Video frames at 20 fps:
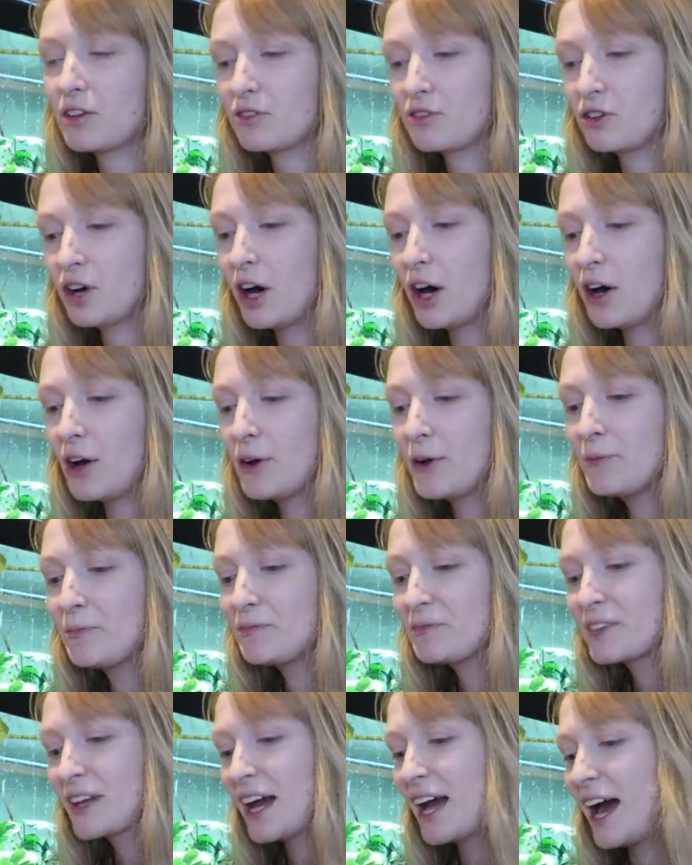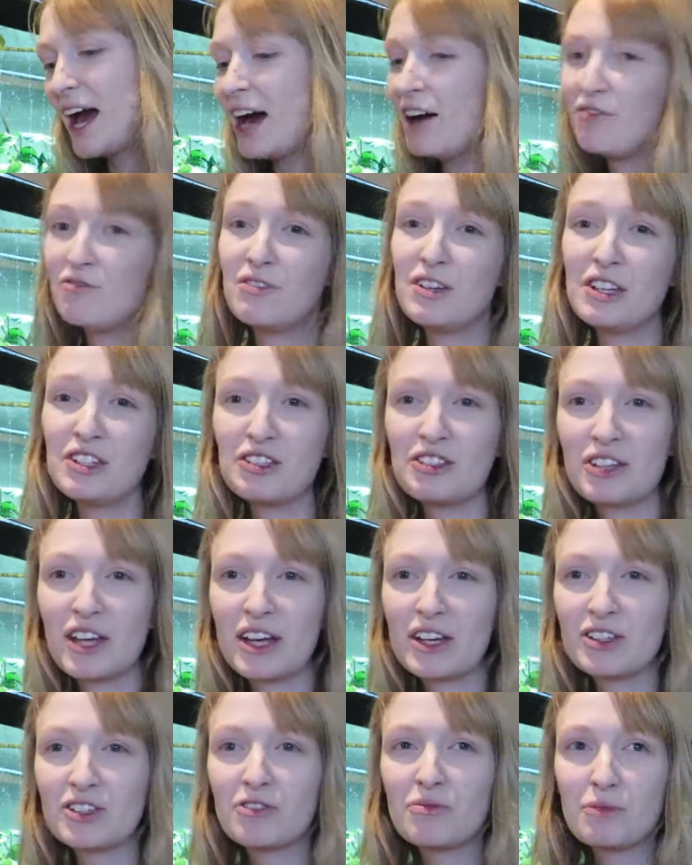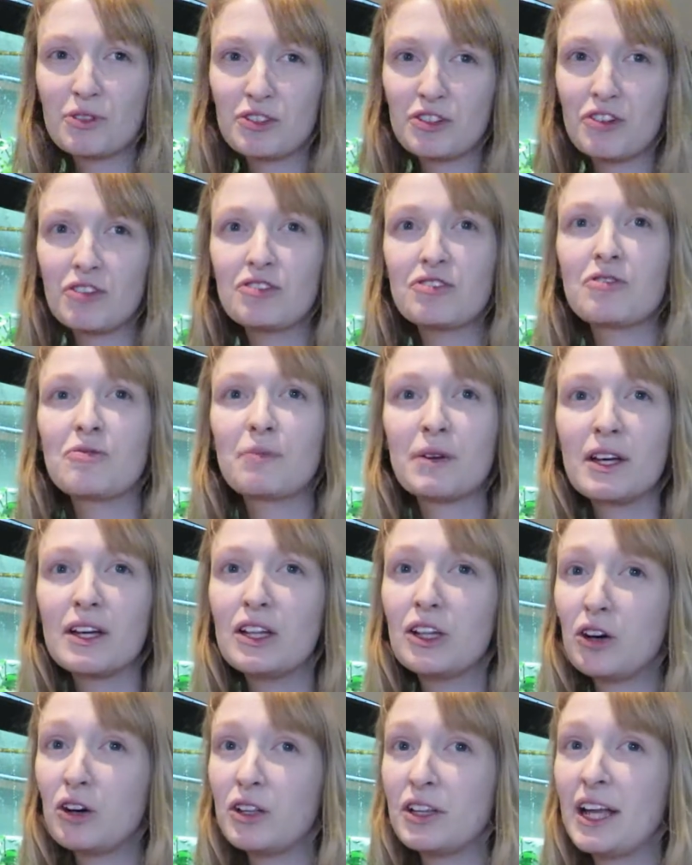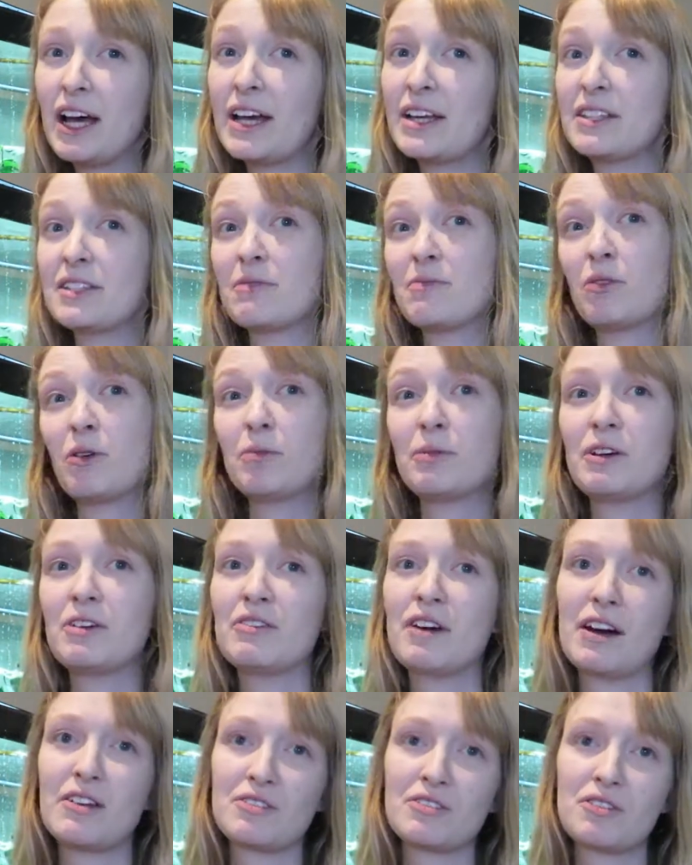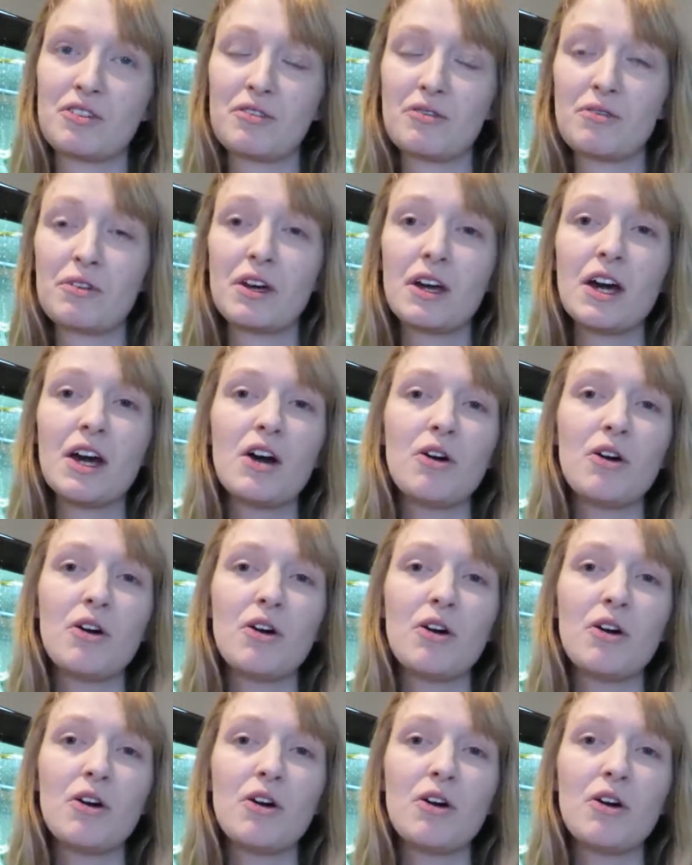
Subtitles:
grow, and reach sexual maturity will be a lot later, probably around sort of